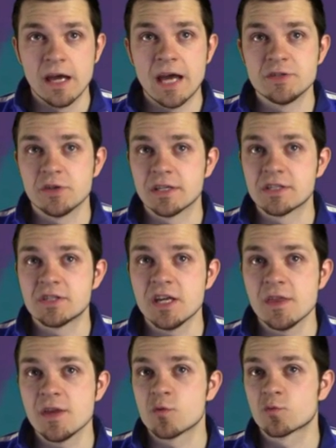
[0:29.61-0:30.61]
As you can
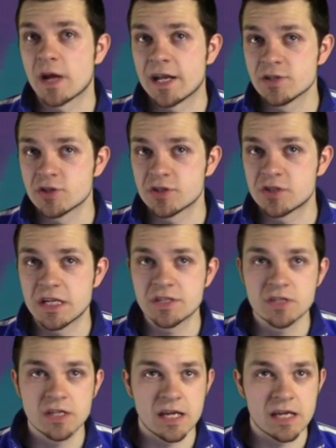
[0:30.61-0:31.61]
see, the range is
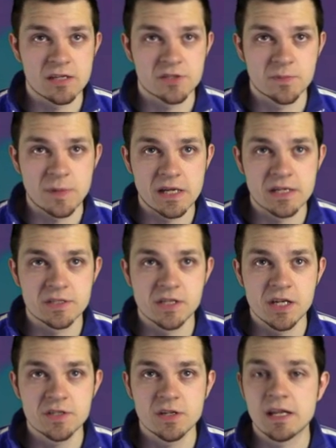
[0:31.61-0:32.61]
decent, ink speed is
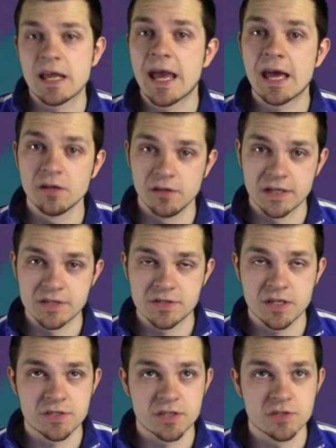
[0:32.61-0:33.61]
decent, and handling is
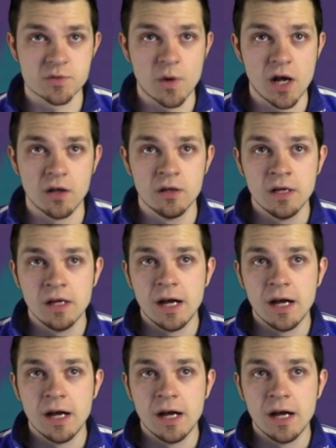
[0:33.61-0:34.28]
decent as well.